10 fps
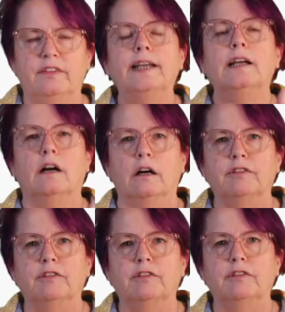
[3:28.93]
of it
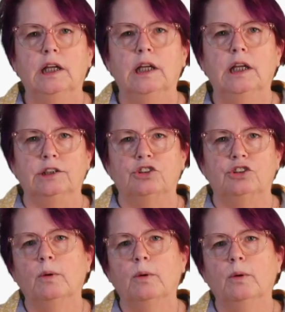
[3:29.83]
in
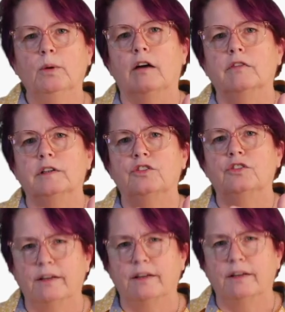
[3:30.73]
terms of a
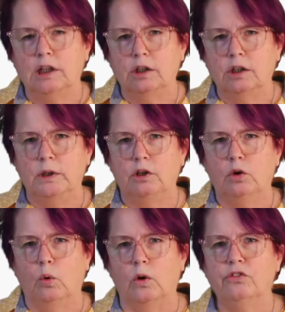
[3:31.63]
7-day-a-week
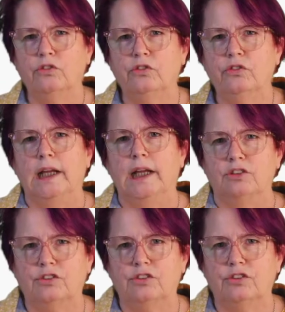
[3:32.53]
course
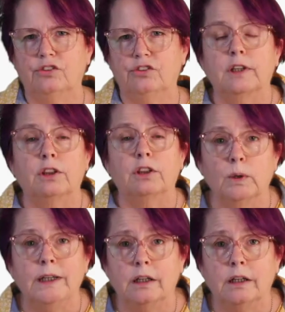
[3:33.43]
instead of a
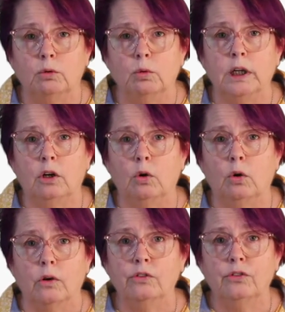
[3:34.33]
3-day-a-week
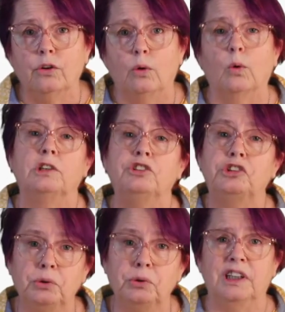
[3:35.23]
course or a
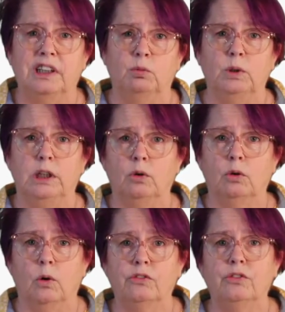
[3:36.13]
2-day-a-week
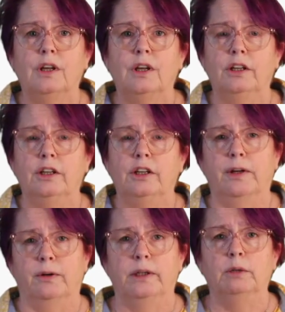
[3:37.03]
course is
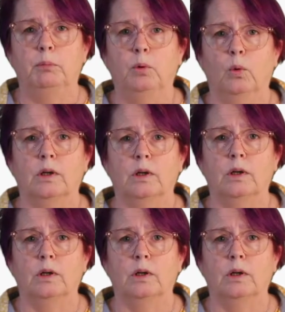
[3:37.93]
very important.